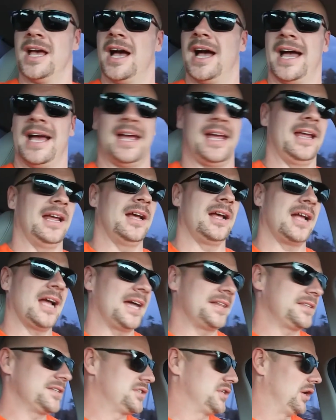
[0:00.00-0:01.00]
I
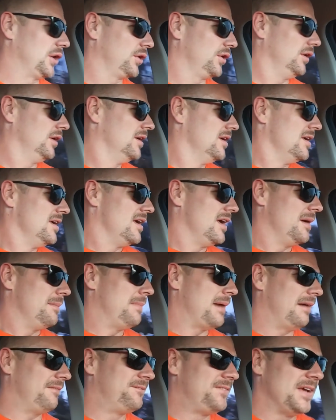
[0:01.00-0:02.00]
got the total
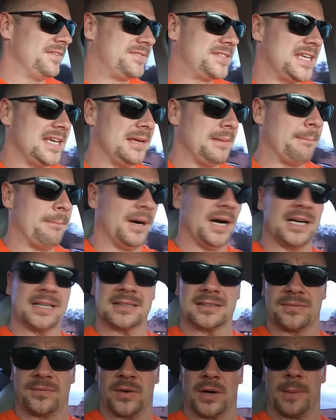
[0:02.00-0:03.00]
about 15
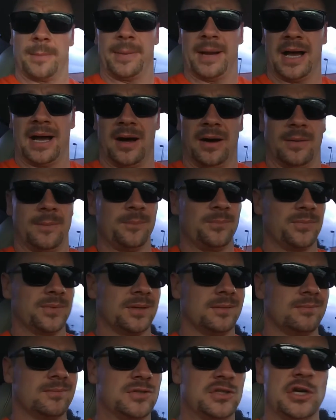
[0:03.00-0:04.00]
bucks for about
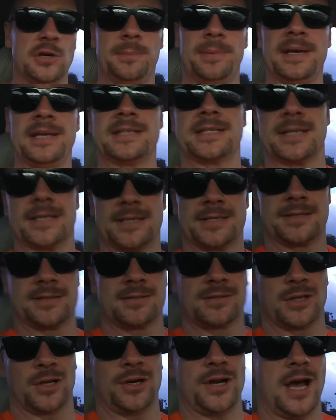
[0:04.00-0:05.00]
two pizzas,
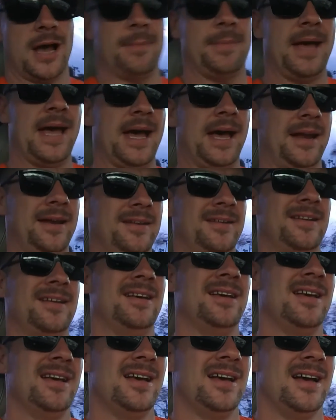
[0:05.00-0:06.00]
so not bad.
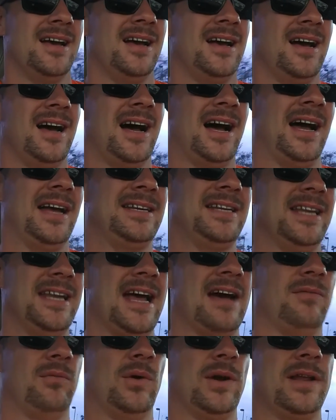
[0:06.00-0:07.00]
Uh, I did
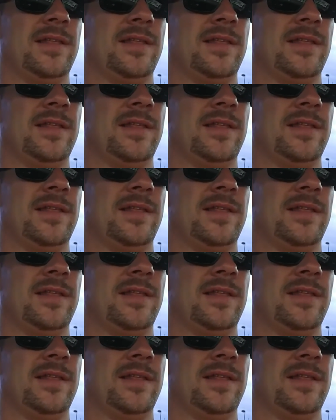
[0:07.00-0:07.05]
have one